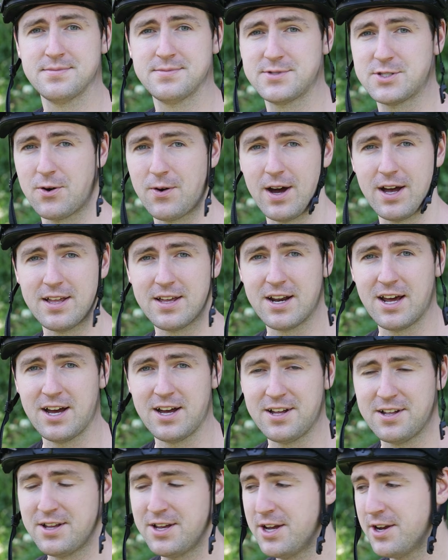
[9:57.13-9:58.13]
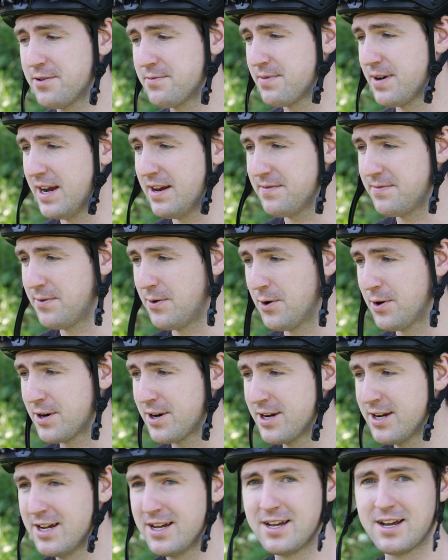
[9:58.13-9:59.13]
So all in all, great
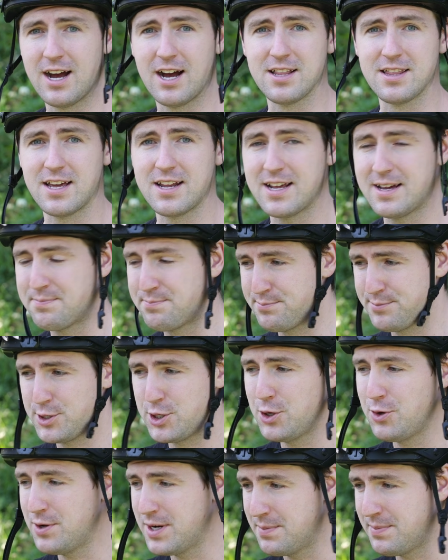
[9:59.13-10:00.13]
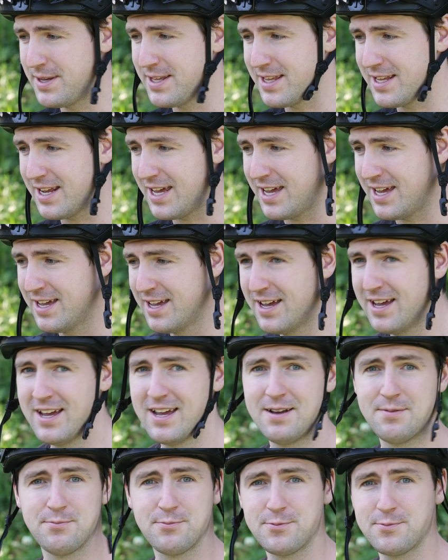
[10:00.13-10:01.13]
fork, a lot of tunability,
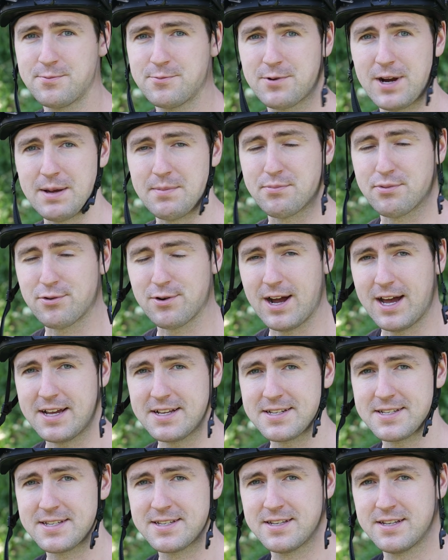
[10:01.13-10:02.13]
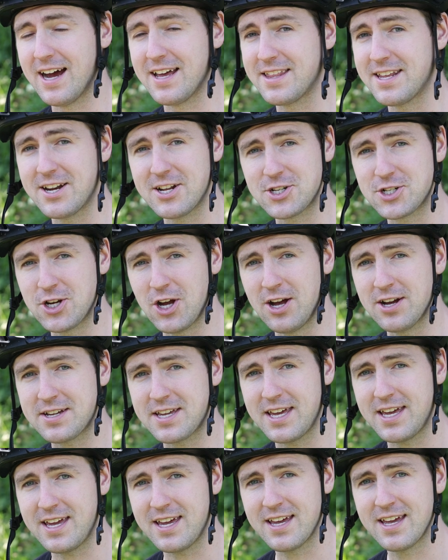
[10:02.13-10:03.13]
great price, a little
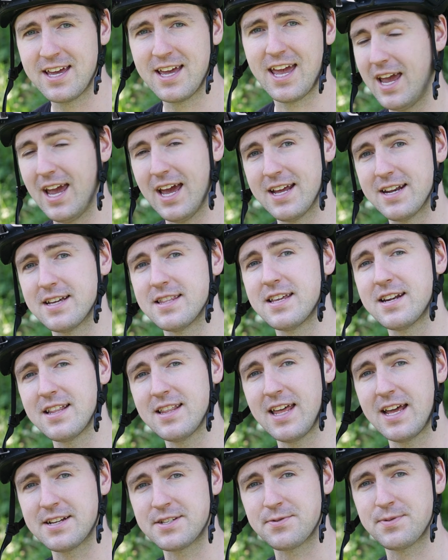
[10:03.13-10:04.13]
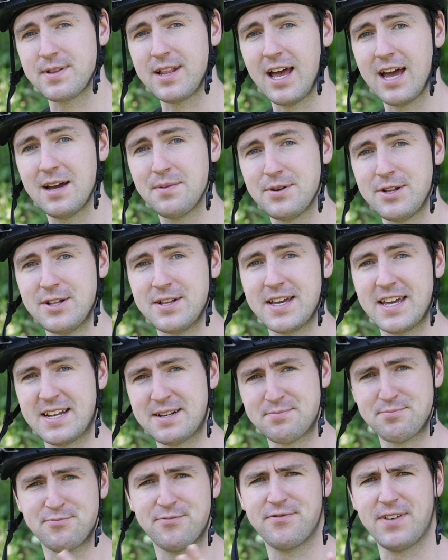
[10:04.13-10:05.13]
chonky, and a little less reliable
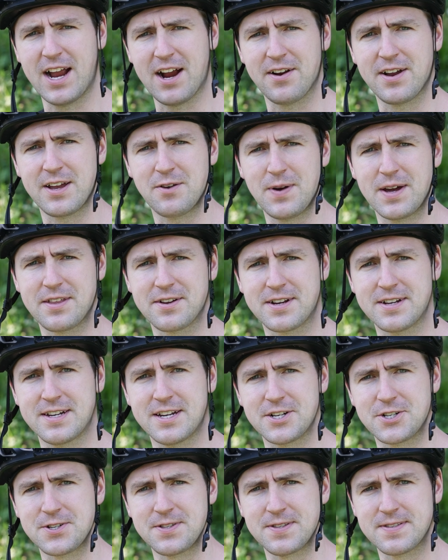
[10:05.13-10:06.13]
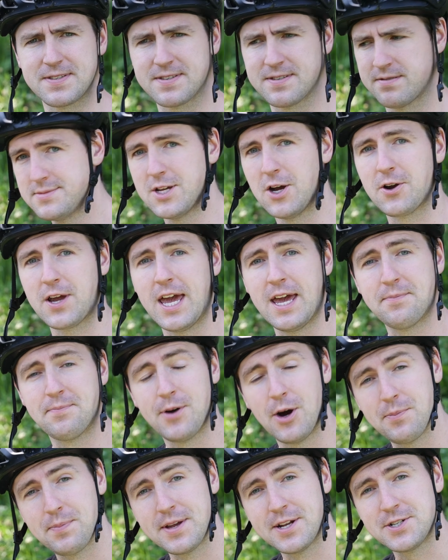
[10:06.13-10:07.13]
in varying weather conditions. Okay,
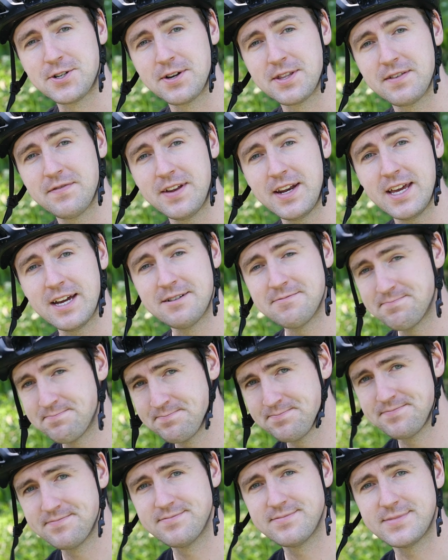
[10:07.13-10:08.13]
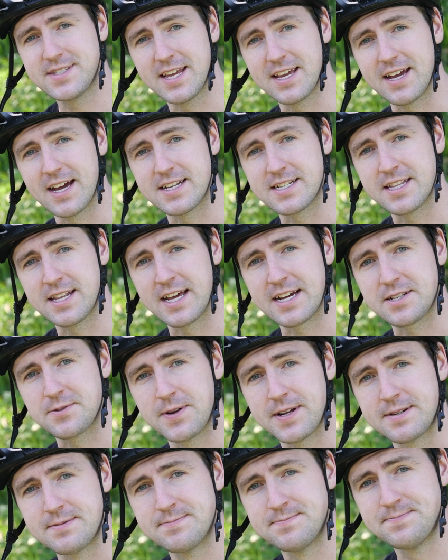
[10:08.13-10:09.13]
hope you enjoyed the video. See you guys in the next
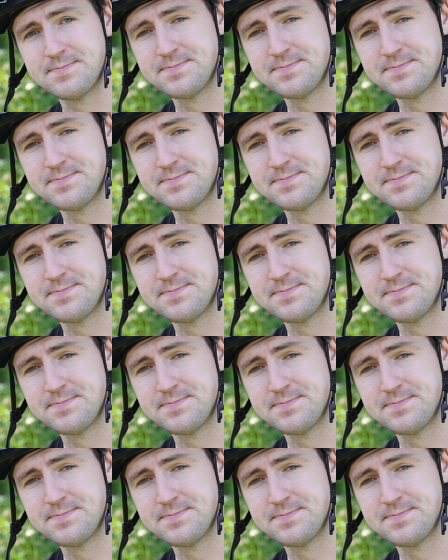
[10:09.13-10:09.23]
one.